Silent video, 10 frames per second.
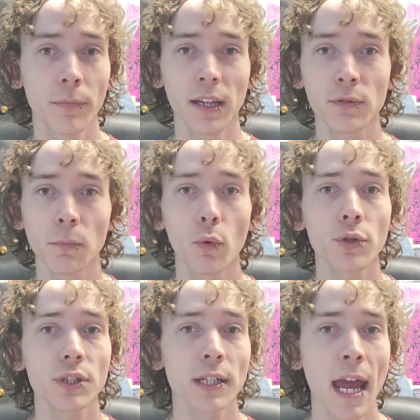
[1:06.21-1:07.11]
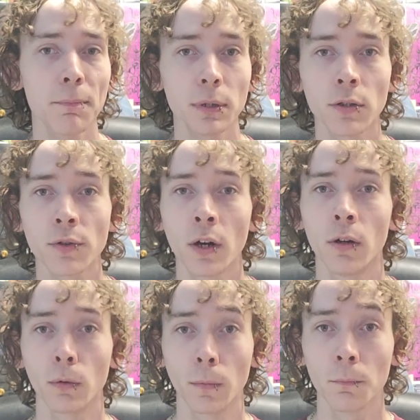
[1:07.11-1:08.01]
gives a more snappier
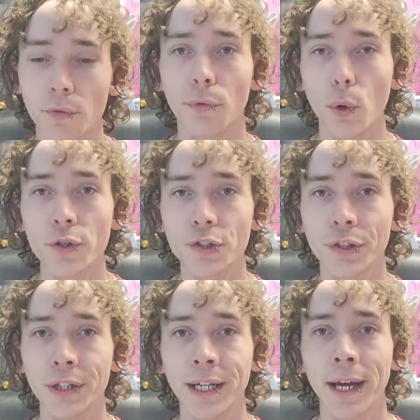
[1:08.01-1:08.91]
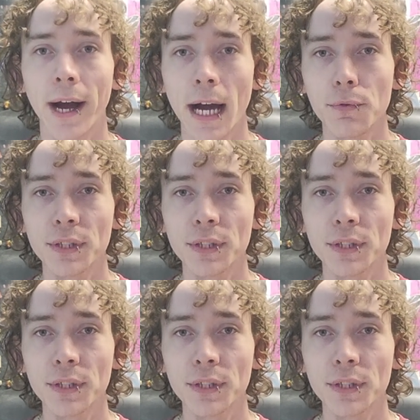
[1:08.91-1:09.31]
tone. Fortunately, I was